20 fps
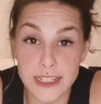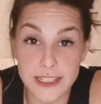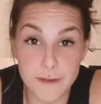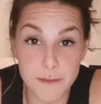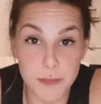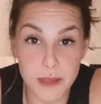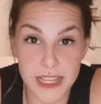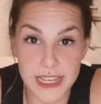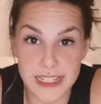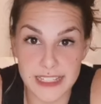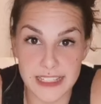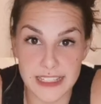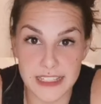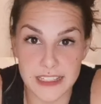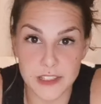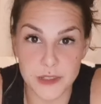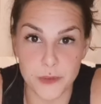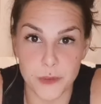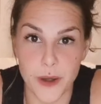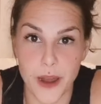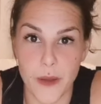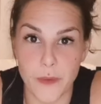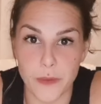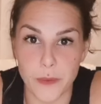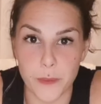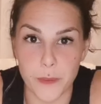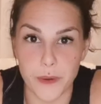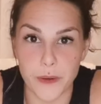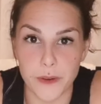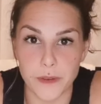of places throughout the
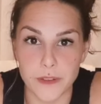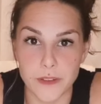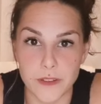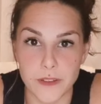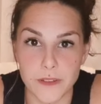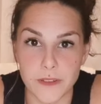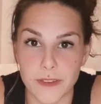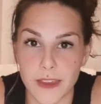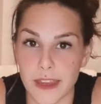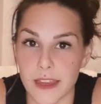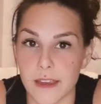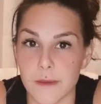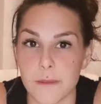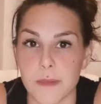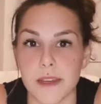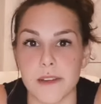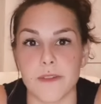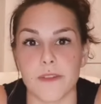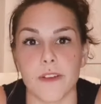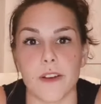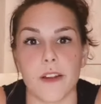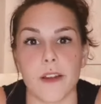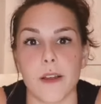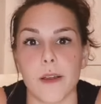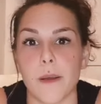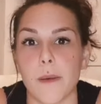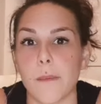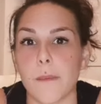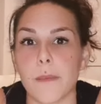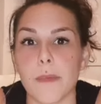world. They could be
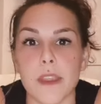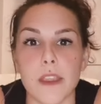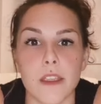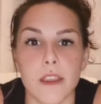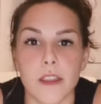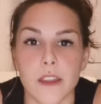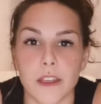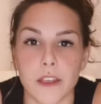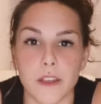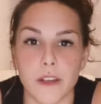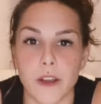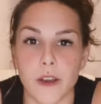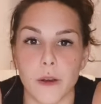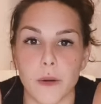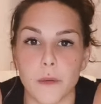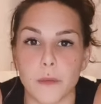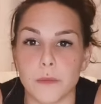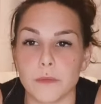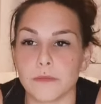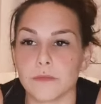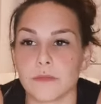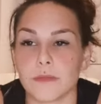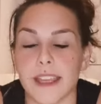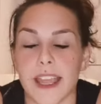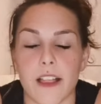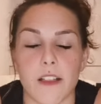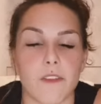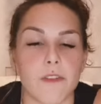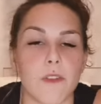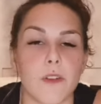from,
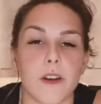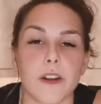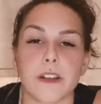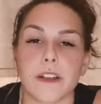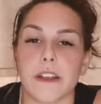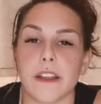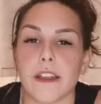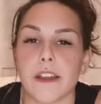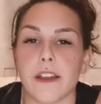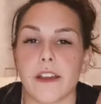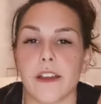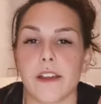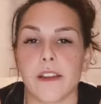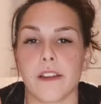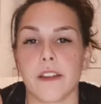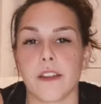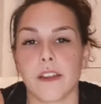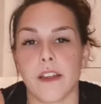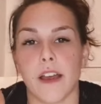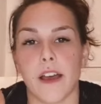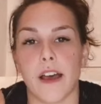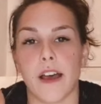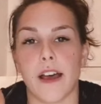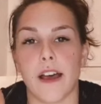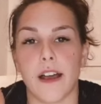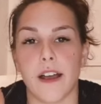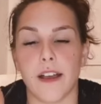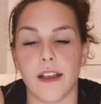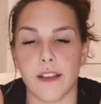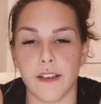California,
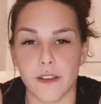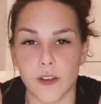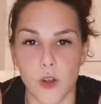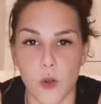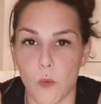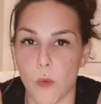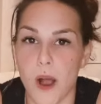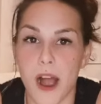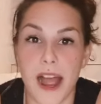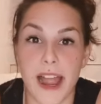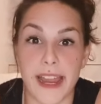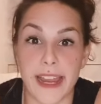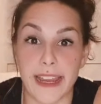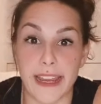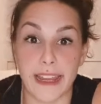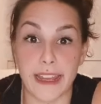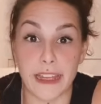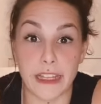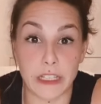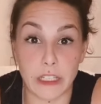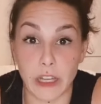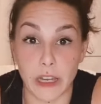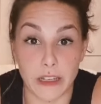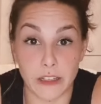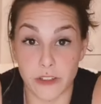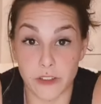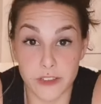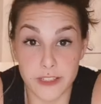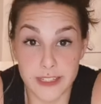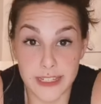Hawaii, and
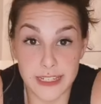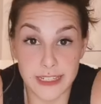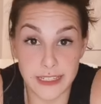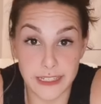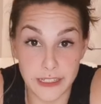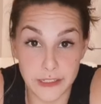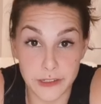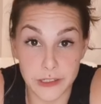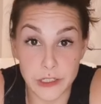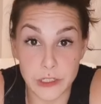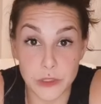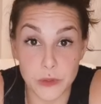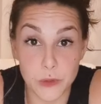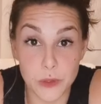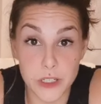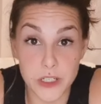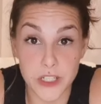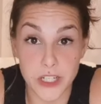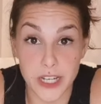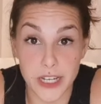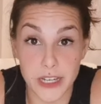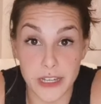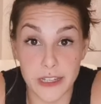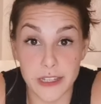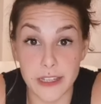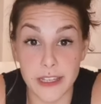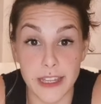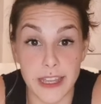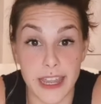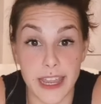you're sitting here in Georgia,
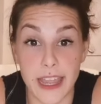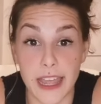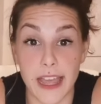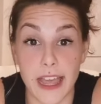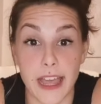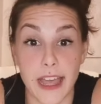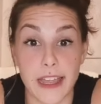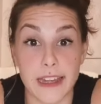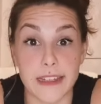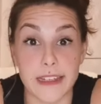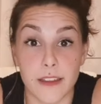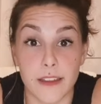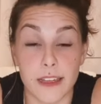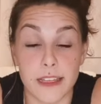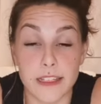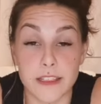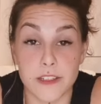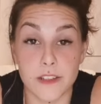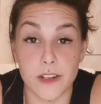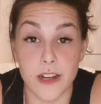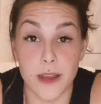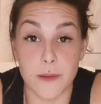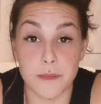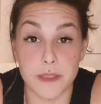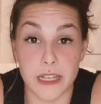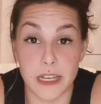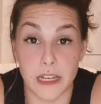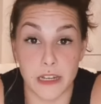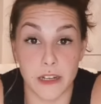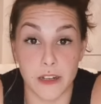and Instagram
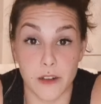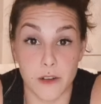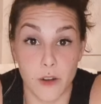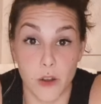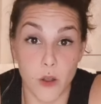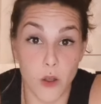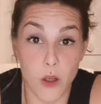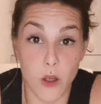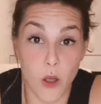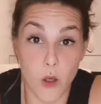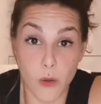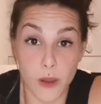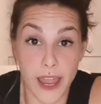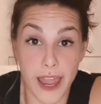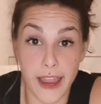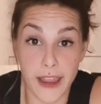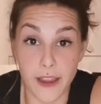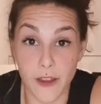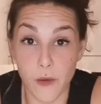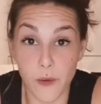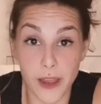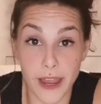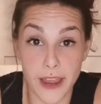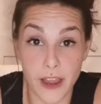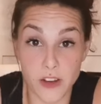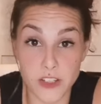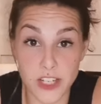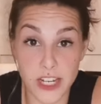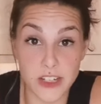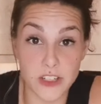saying, oh, okay,
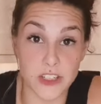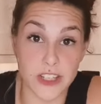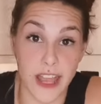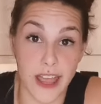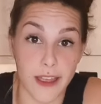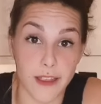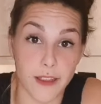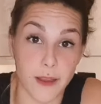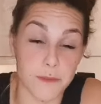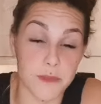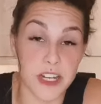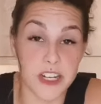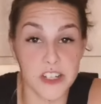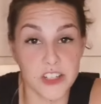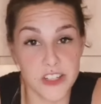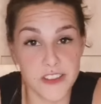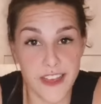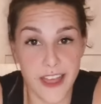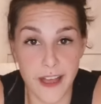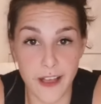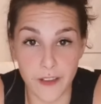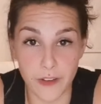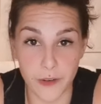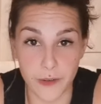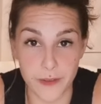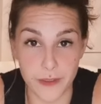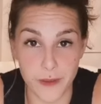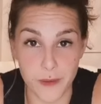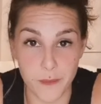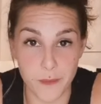I'll change that. I'm changing that
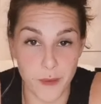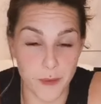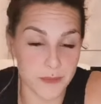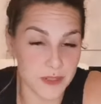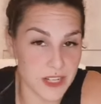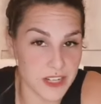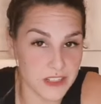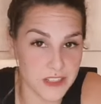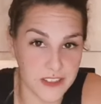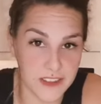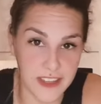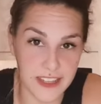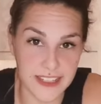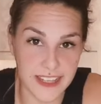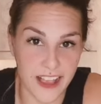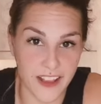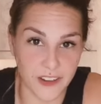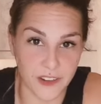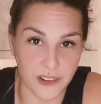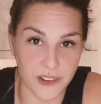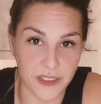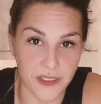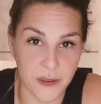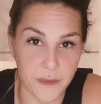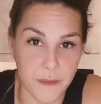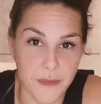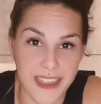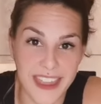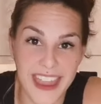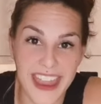algorithm. I'm changing this
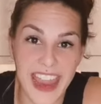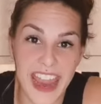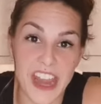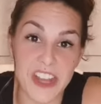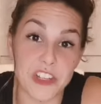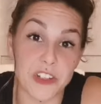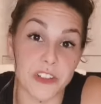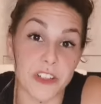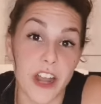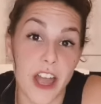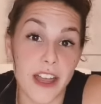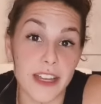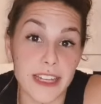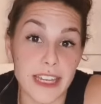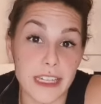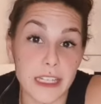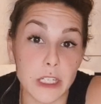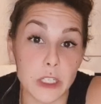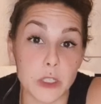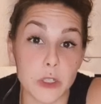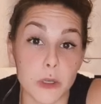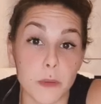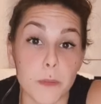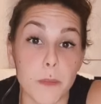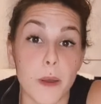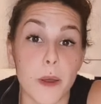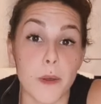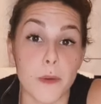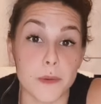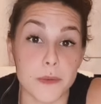algorithm. And you're not getting your
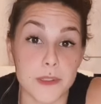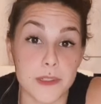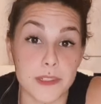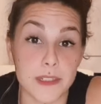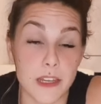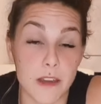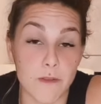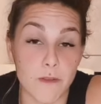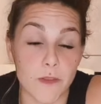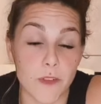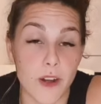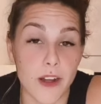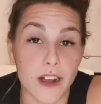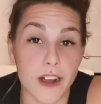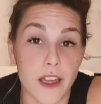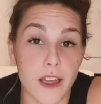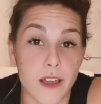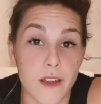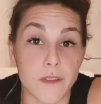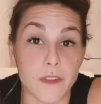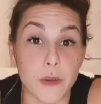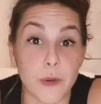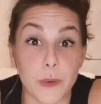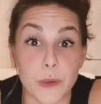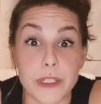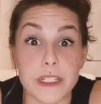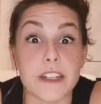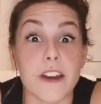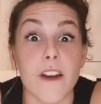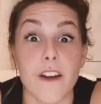posts in front of
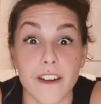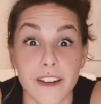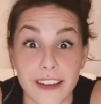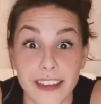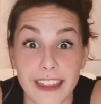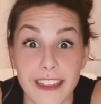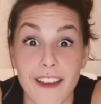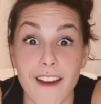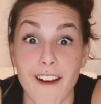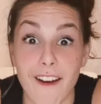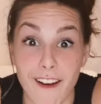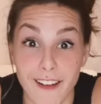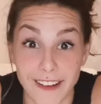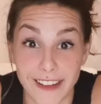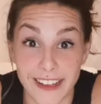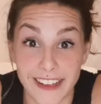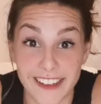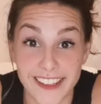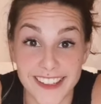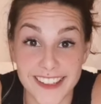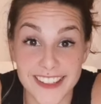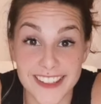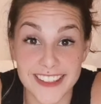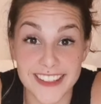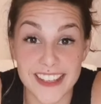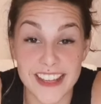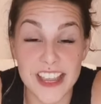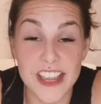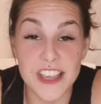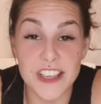your target audience.
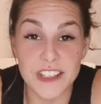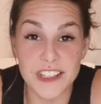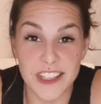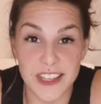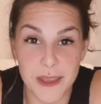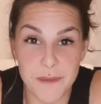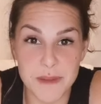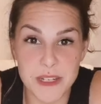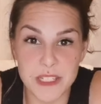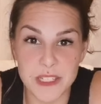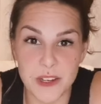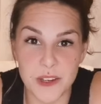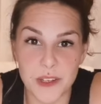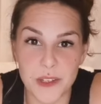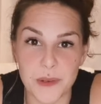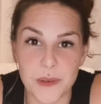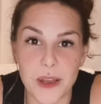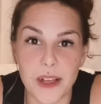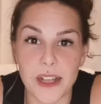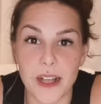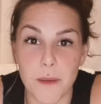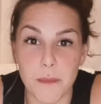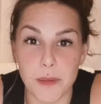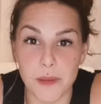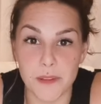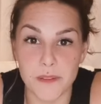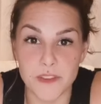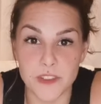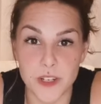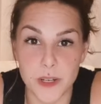So let me show you a
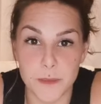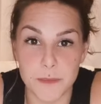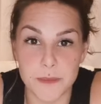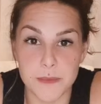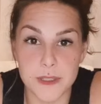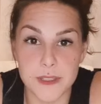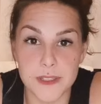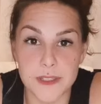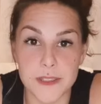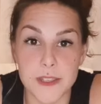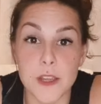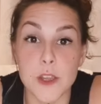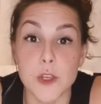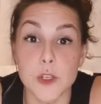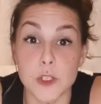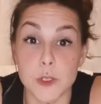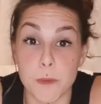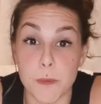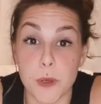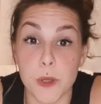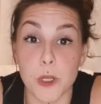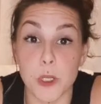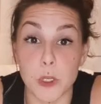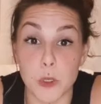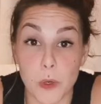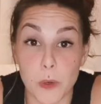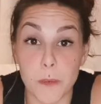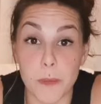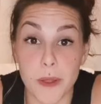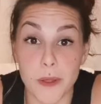couple of tricks to put
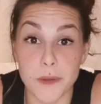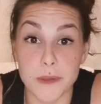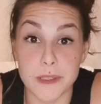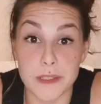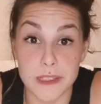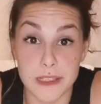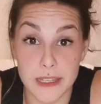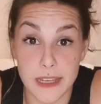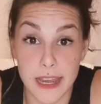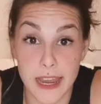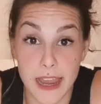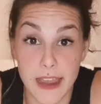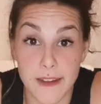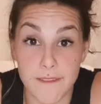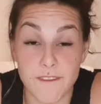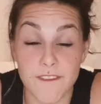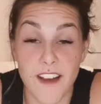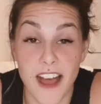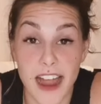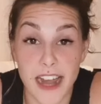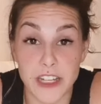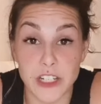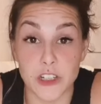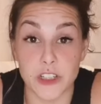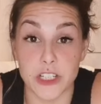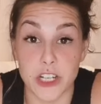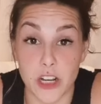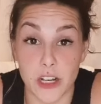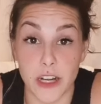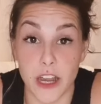your posts and find your
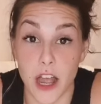target